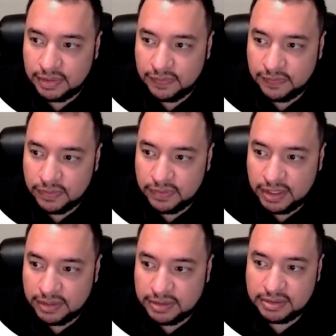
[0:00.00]
a few
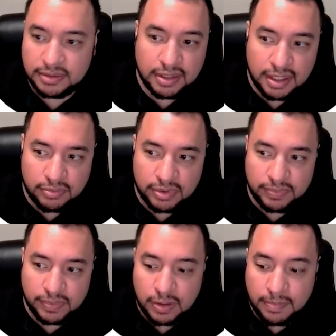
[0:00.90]
things that we
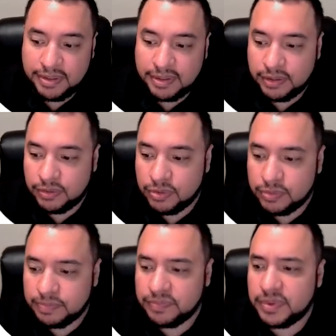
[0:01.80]
recommend that you do